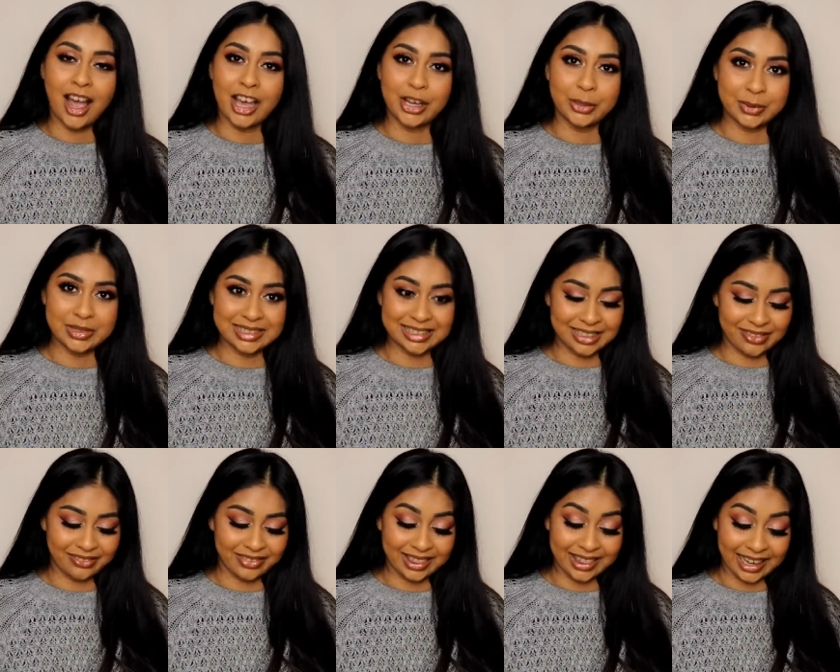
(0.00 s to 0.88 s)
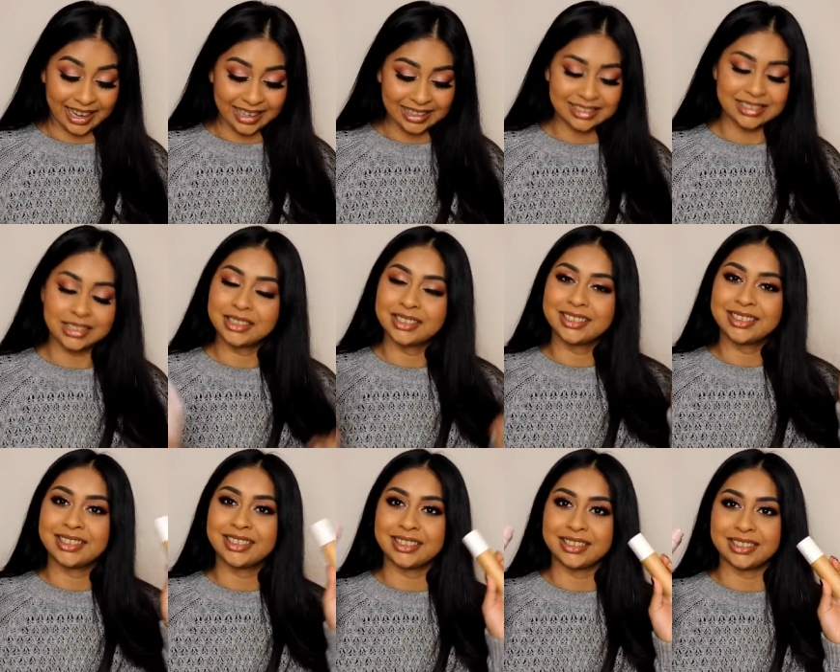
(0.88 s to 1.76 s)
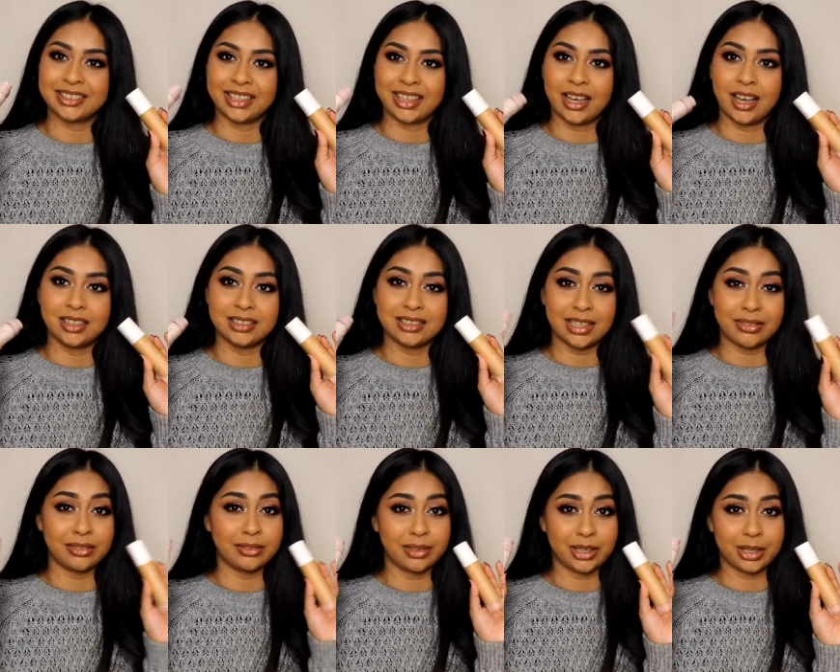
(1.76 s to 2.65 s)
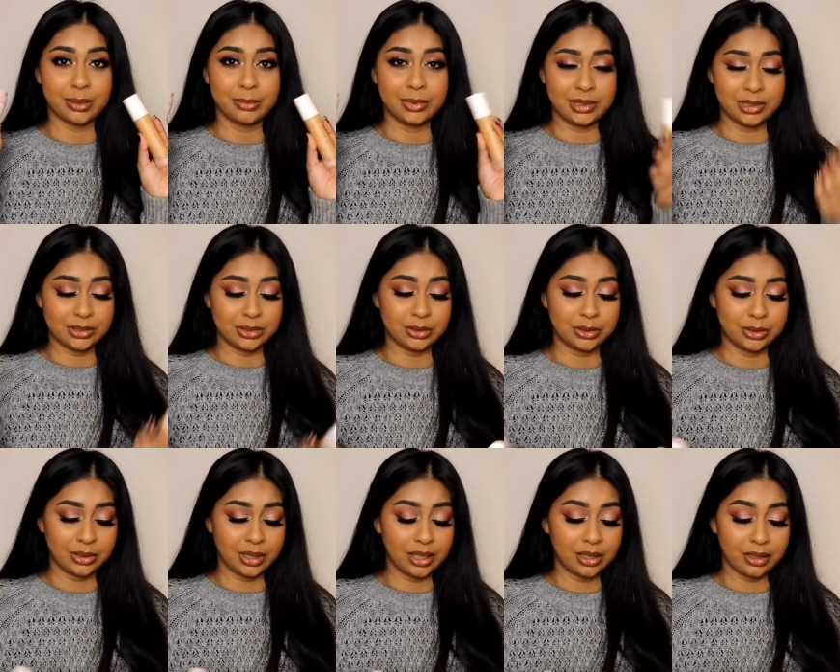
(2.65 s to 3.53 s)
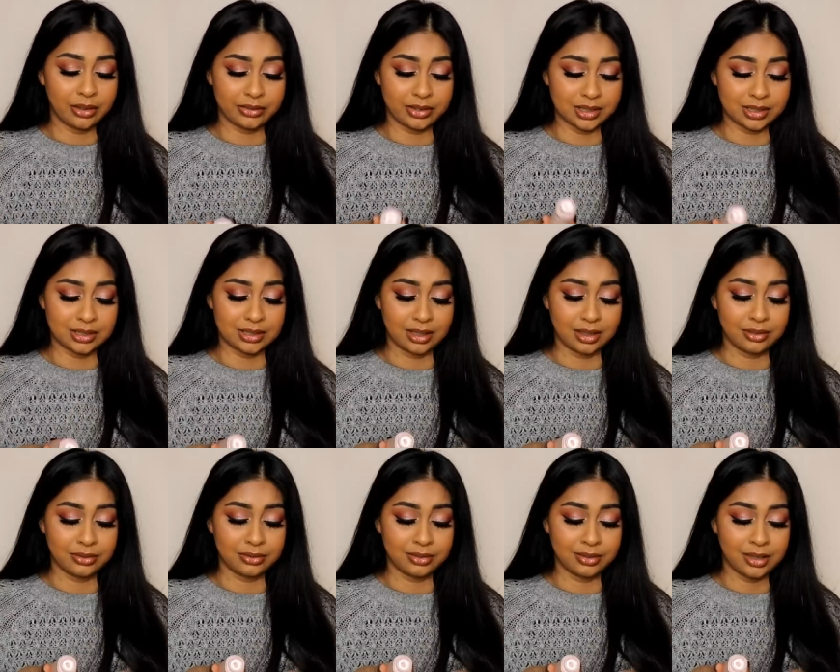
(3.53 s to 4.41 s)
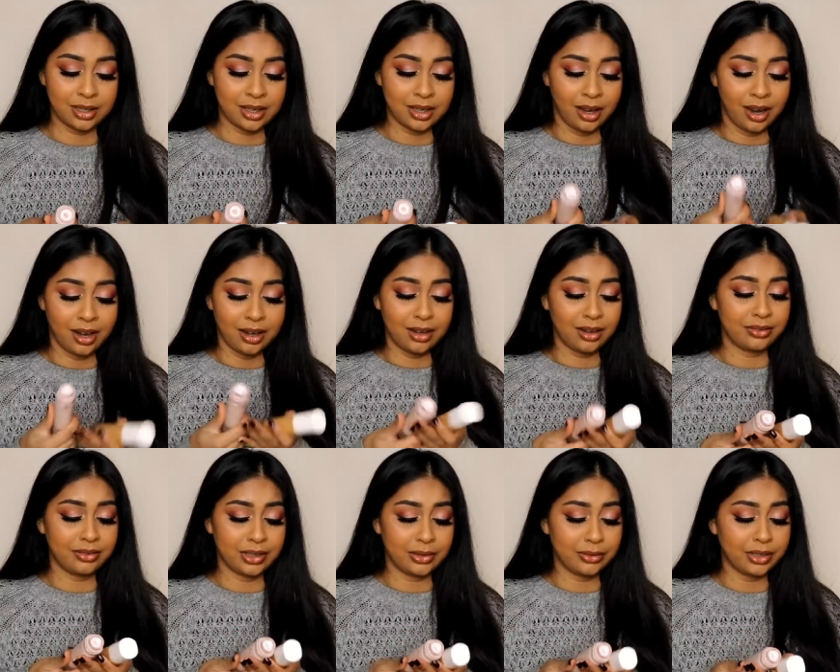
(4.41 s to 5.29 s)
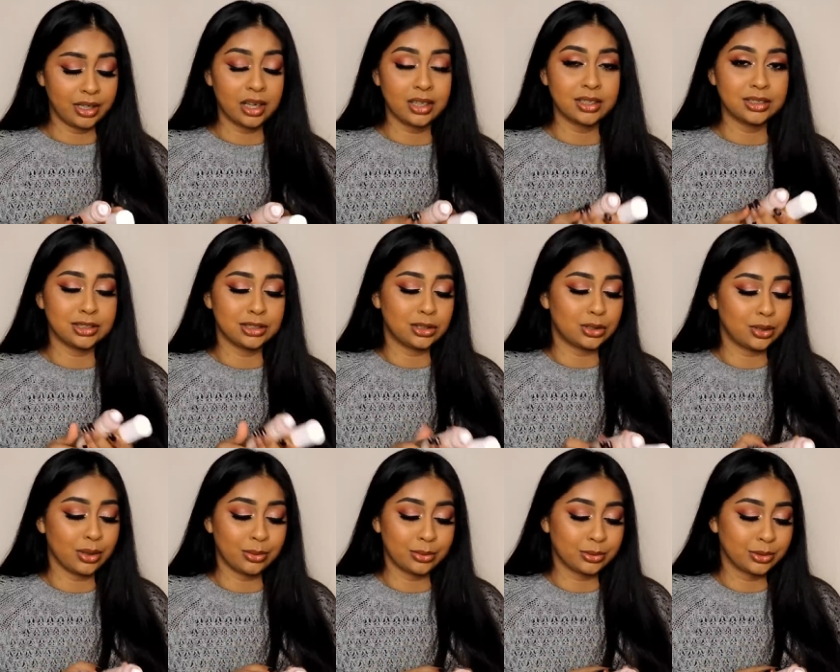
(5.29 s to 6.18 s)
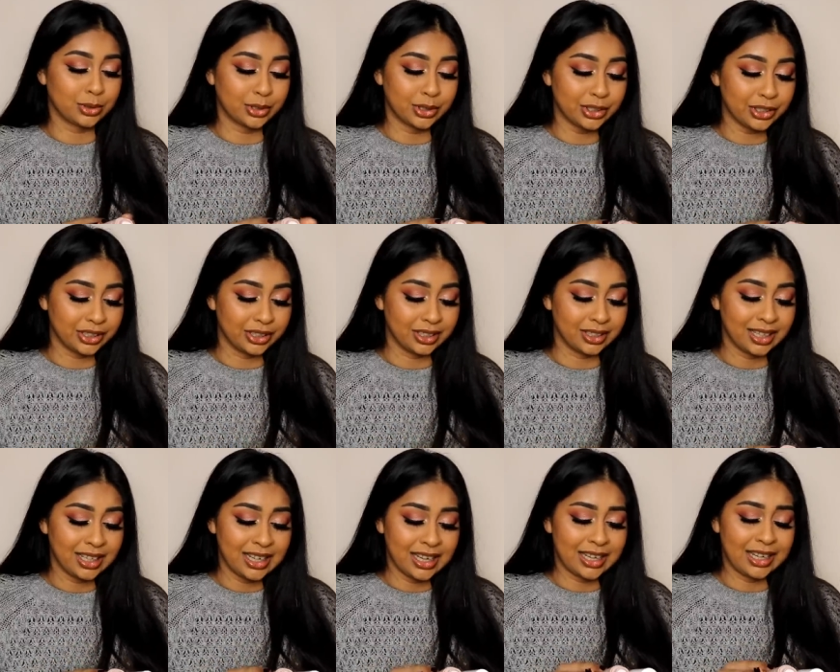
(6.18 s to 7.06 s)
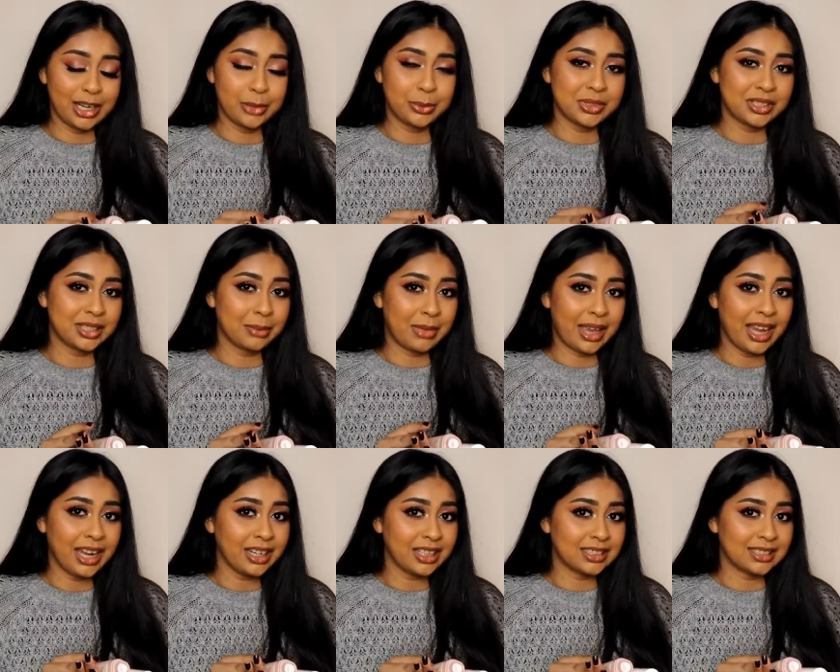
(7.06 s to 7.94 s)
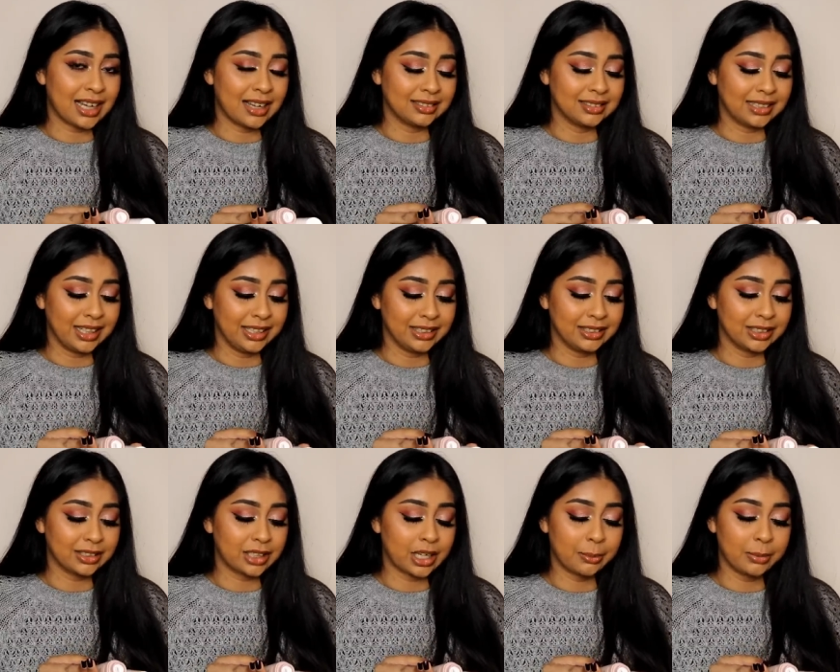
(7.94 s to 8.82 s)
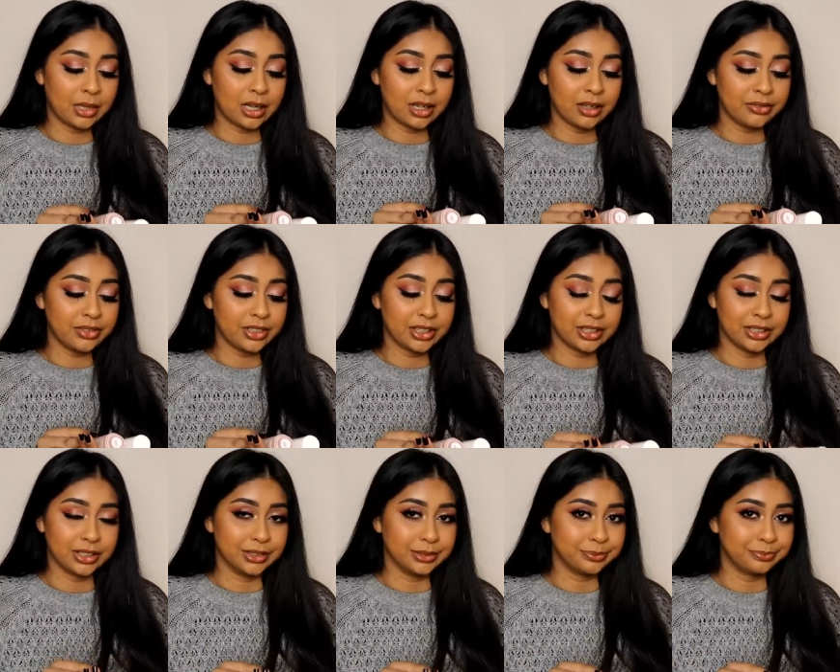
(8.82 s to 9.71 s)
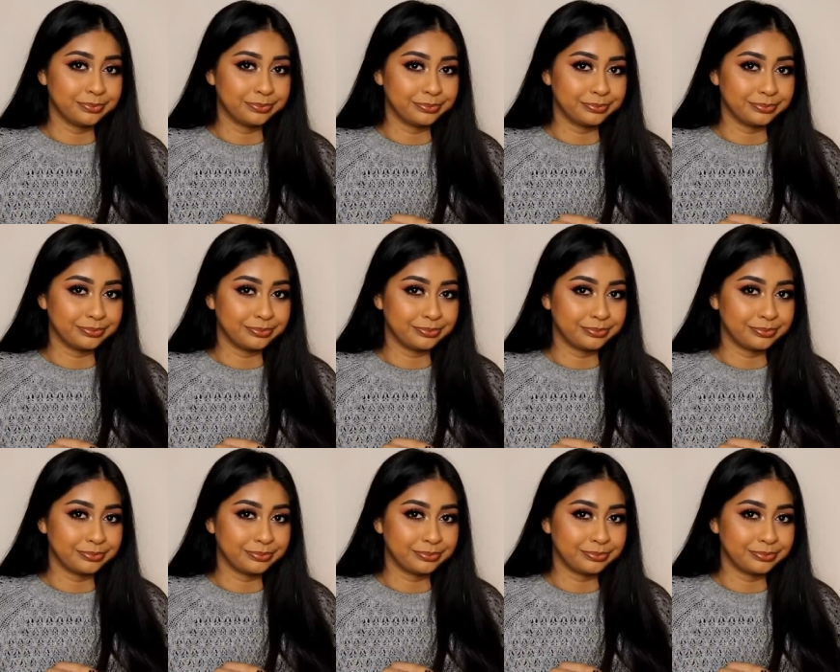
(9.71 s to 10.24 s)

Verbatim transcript: I always love that so yeah I definitely recommend these two I love this stuff I love it Rihanna did so good and there were some haters out there you know coming after her hmm